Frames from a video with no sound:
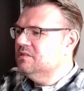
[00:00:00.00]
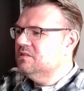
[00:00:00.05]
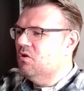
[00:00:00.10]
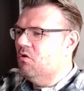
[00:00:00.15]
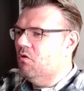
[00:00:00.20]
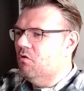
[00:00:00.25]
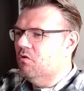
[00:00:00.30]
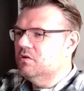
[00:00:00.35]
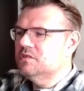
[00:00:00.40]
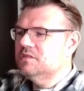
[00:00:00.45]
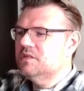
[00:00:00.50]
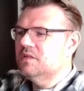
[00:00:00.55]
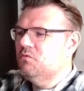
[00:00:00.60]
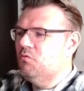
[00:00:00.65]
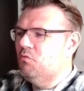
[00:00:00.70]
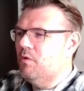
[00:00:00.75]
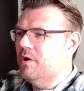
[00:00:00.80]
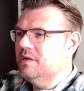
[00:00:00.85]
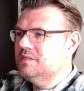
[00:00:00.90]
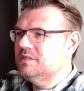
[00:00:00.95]
Hrones, and
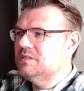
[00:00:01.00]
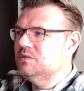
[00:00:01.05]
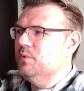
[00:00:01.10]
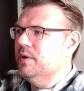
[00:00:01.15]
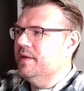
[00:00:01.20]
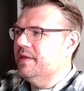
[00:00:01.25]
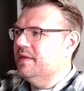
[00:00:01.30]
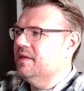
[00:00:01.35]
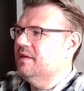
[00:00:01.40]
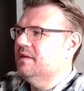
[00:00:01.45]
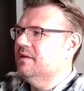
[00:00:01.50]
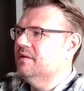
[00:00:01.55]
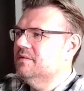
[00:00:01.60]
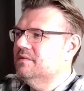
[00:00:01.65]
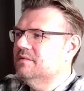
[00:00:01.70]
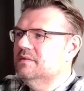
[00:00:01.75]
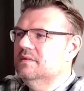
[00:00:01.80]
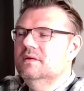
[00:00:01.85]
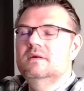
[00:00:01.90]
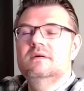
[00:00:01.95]
Reswick.
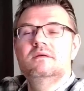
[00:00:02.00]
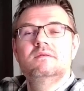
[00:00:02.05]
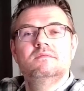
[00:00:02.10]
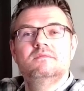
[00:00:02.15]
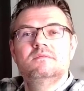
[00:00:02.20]
Yeah?